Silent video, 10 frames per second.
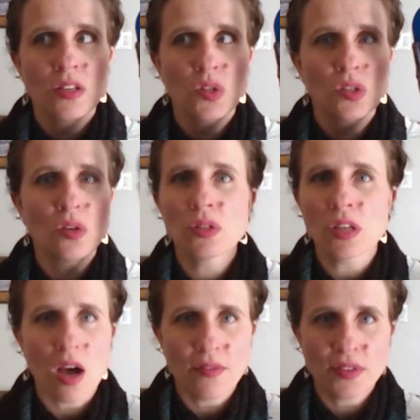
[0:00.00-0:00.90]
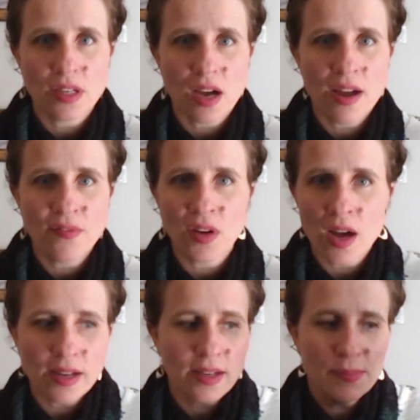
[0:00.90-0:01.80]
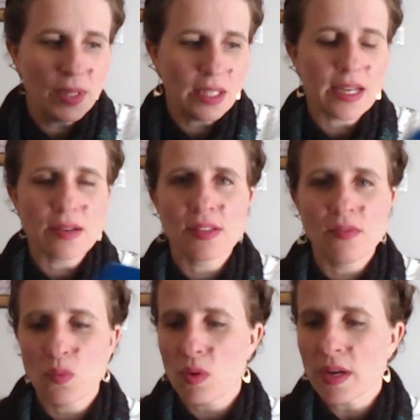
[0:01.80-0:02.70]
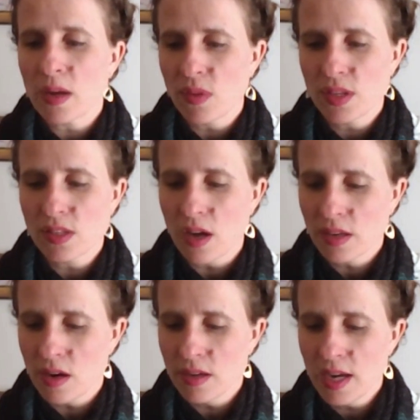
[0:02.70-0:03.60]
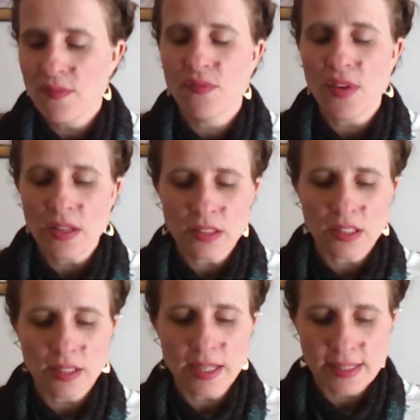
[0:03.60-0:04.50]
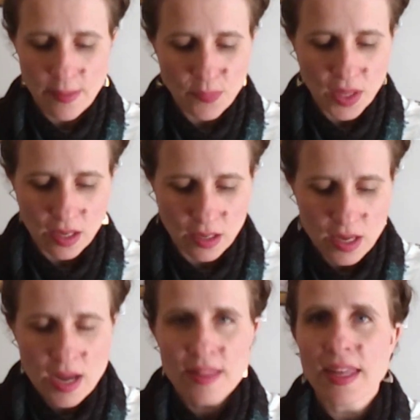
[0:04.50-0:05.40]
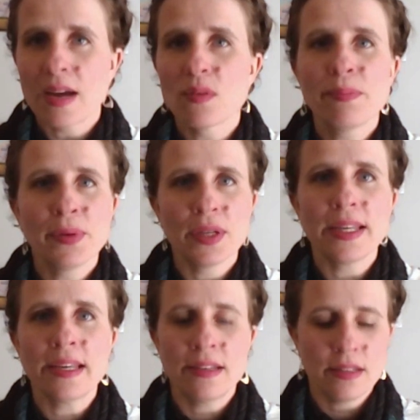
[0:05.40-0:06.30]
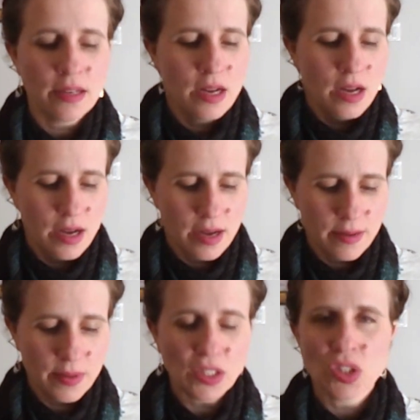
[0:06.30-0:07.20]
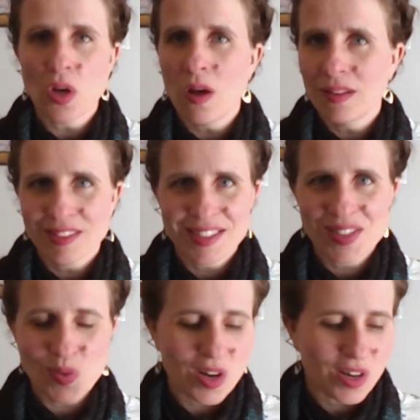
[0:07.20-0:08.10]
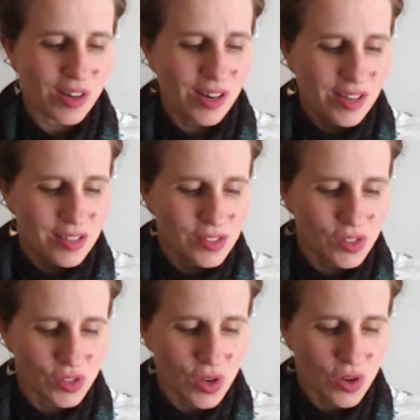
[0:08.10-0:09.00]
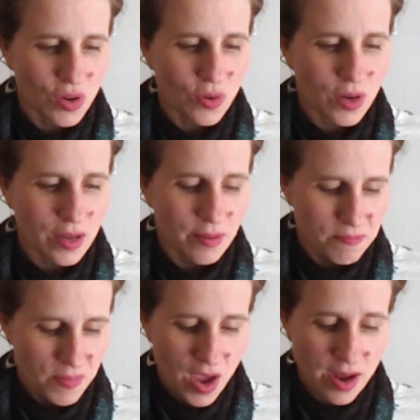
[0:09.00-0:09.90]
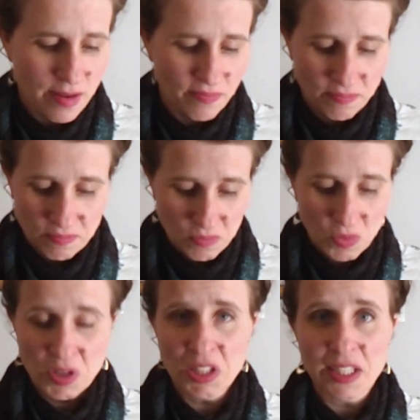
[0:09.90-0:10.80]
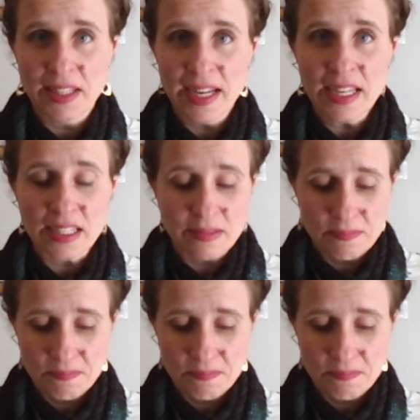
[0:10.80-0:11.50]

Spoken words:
so soft. I forgot completely I was even working with a sock yarn. It felt like something that I would put in a shawl or a sweater. So I really like it.